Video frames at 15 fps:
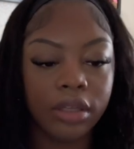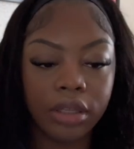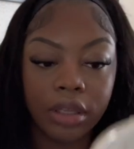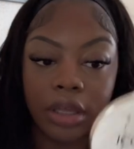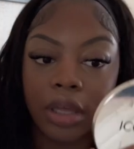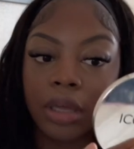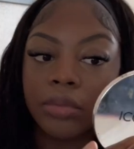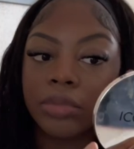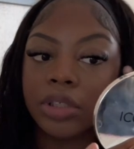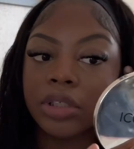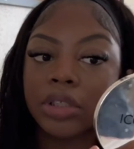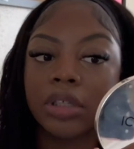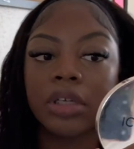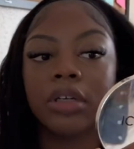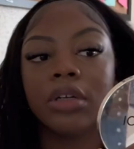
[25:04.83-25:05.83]
yeah, I'm just
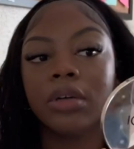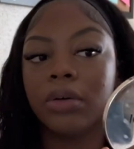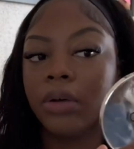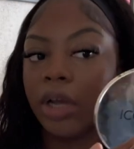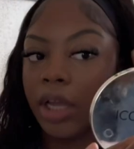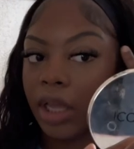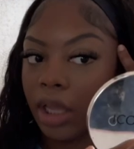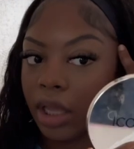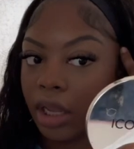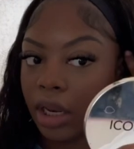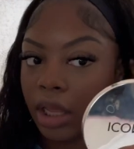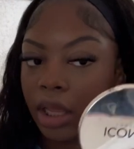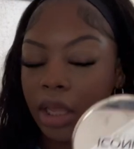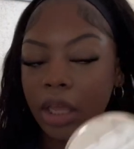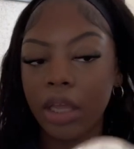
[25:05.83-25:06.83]
going to go ahead
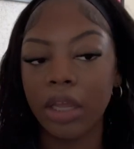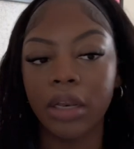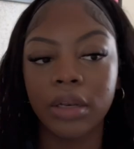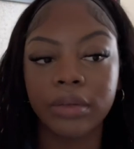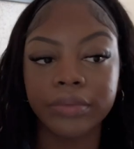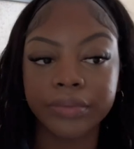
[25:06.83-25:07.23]
and